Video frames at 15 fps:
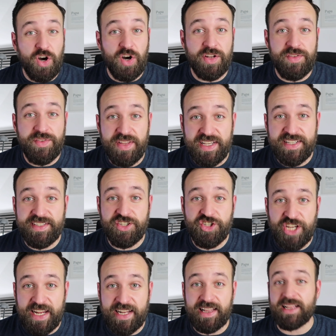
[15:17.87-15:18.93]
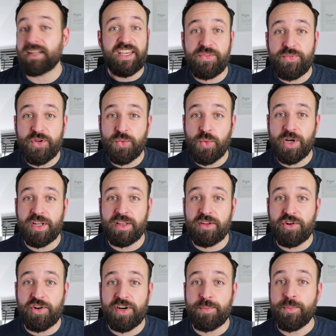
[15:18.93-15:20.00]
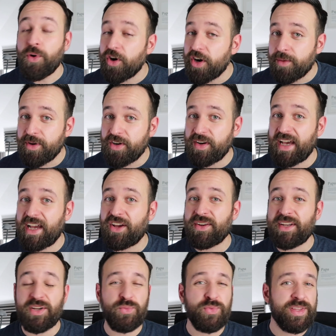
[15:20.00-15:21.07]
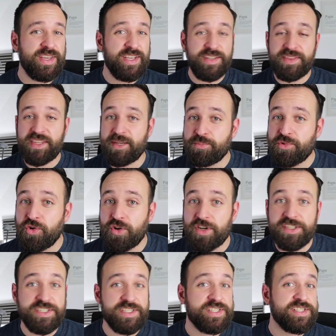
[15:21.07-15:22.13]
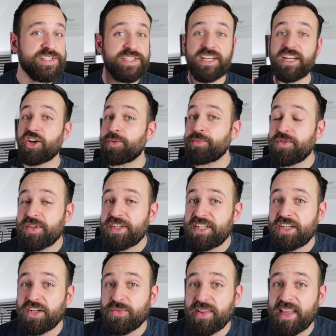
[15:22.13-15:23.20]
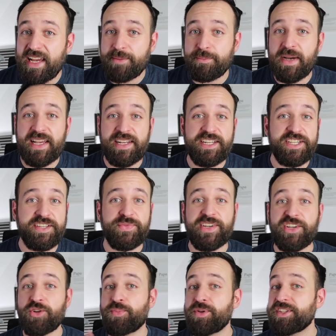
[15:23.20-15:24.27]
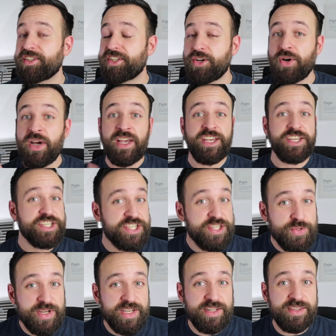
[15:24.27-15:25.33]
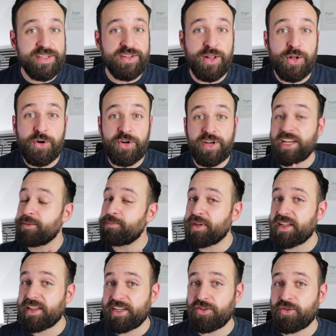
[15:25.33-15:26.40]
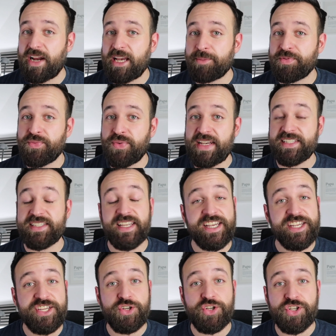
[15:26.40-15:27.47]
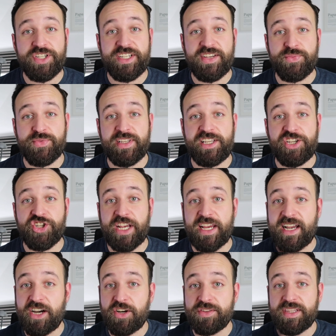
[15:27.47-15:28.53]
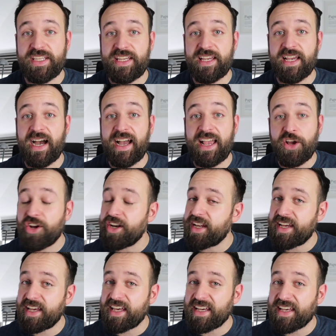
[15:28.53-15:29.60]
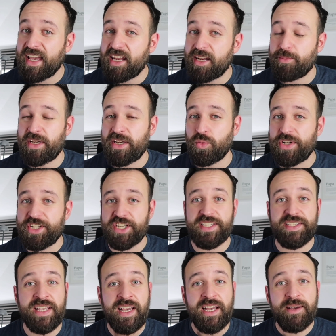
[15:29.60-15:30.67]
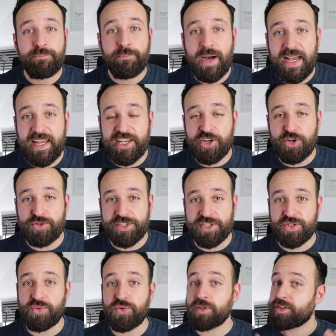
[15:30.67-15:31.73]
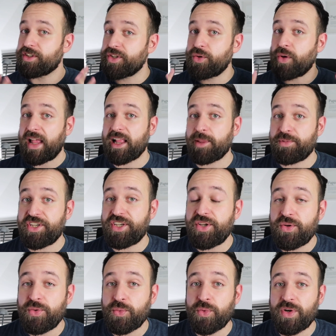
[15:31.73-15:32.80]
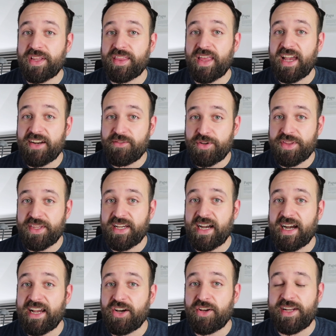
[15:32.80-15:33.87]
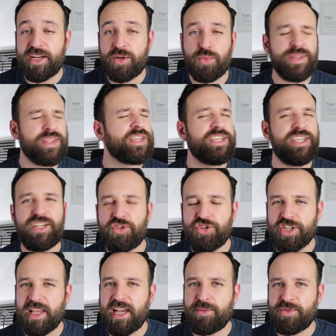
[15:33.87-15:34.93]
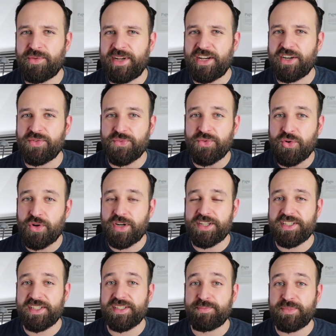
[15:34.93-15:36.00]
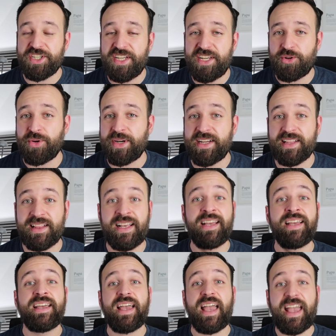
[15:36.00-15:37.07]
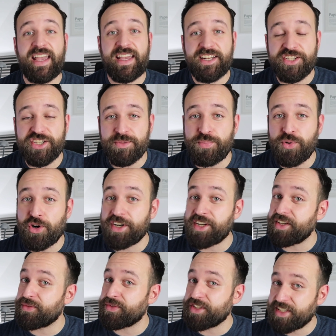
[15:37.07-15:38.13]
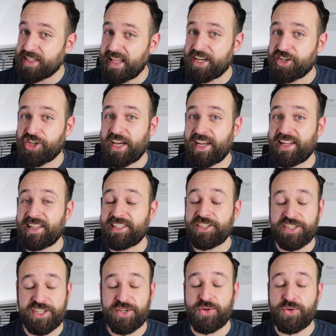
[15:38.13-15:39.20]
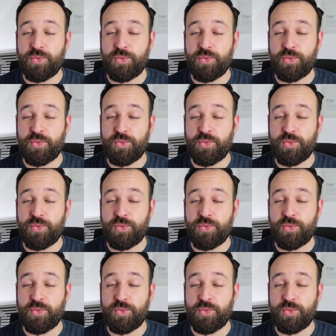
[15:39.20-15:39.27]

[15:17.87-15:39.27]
on this channel. If you want to learn more about Ionic with in-depth courses, a community of like-minded developers so you can learn and build your apps faster, you should definitely check out the Ionic Academy, which is my code school to help you with everything Ionic with a huge library of courses, material, and a supportive Slack channel so